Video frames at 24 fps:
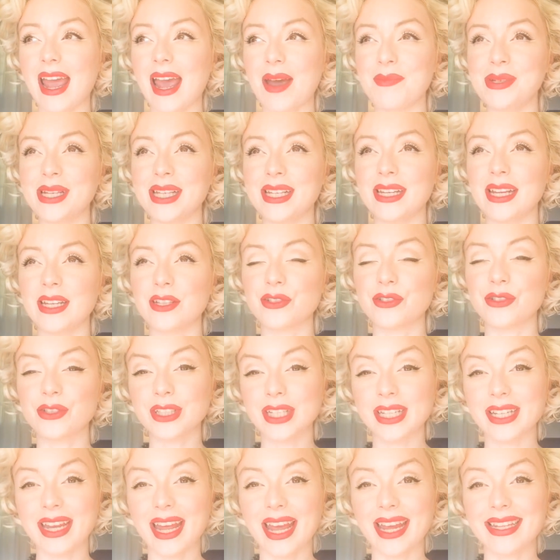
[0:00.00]
I mean, it's
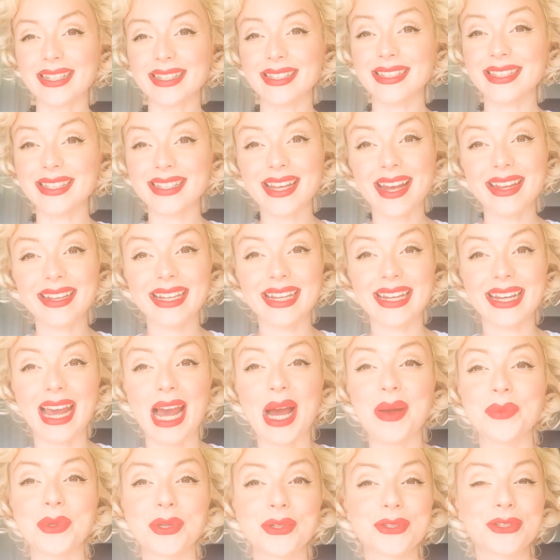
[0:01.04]
really nice and sunny.
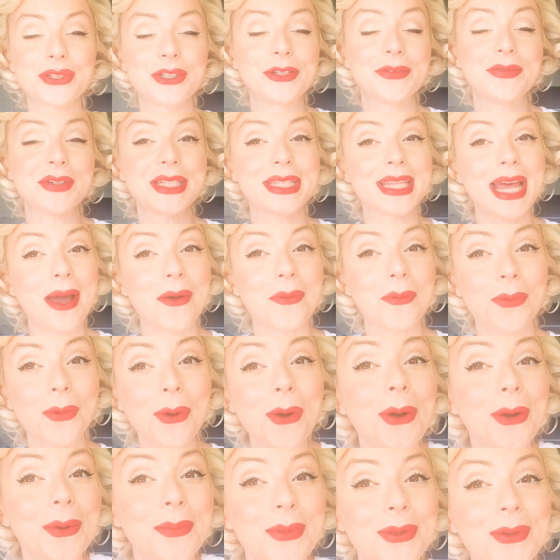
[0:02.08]
I'm not sure if it's that
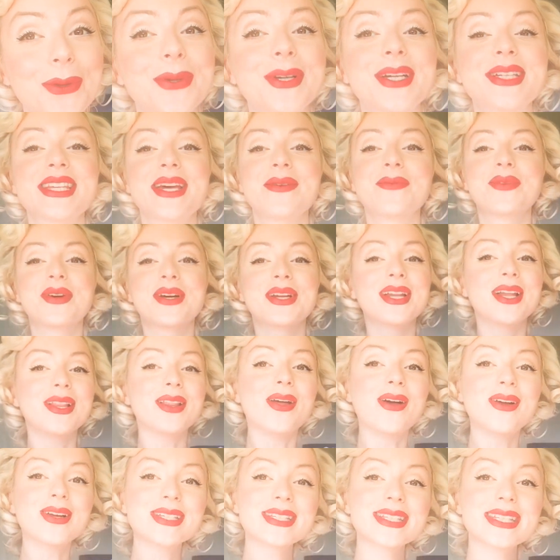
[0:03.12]
warm though, because I'm wearing a
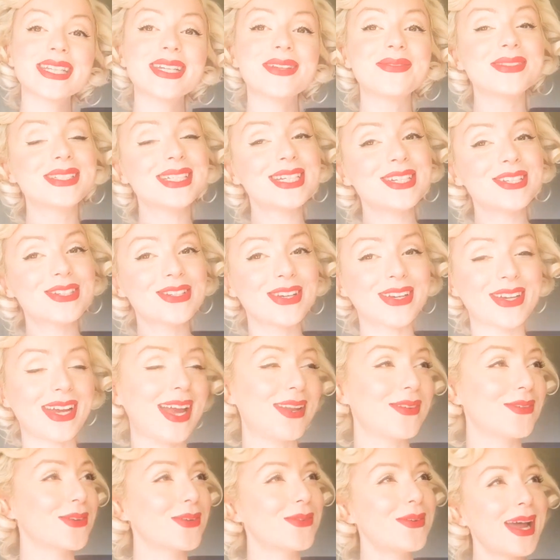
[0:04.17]
long sleeve t-shirt.
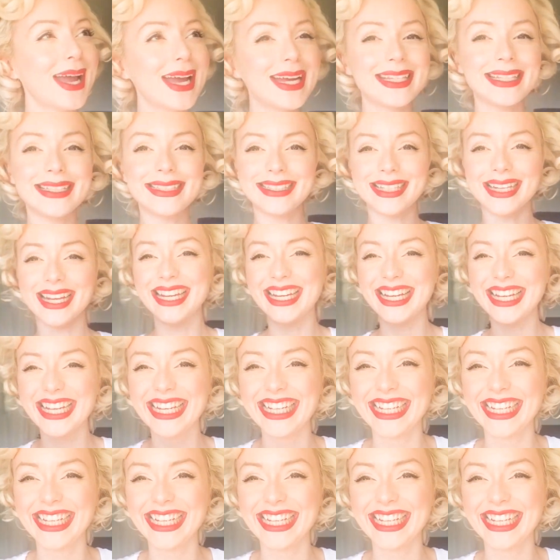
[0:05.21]
I don't know why I did this.